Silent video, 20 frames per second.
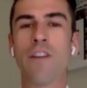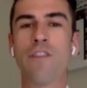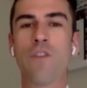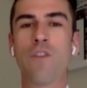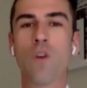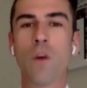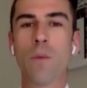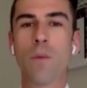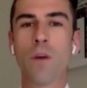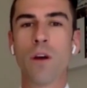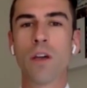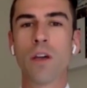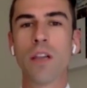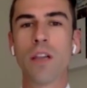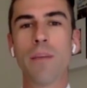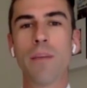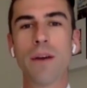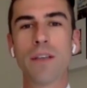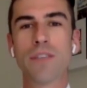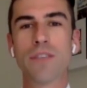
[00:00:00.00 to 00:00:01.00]
former
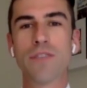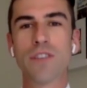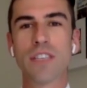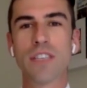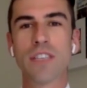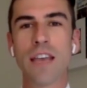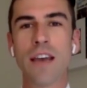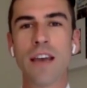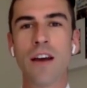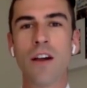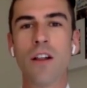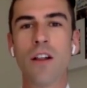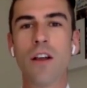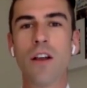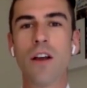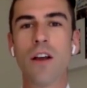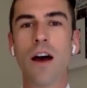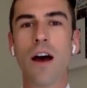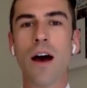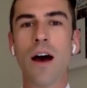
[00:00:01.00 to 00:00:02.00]
clubhouse for sale,
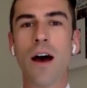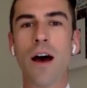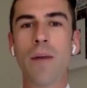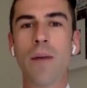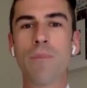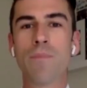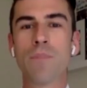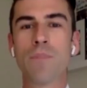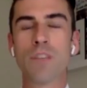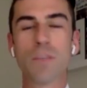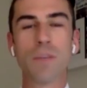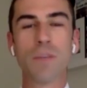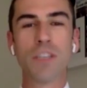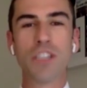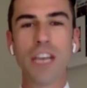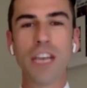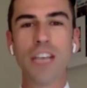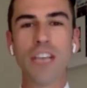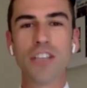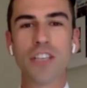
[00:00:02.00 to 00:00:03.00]
there's been
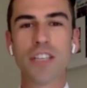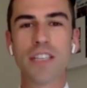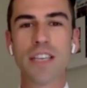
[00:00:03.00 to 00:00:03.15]
changes.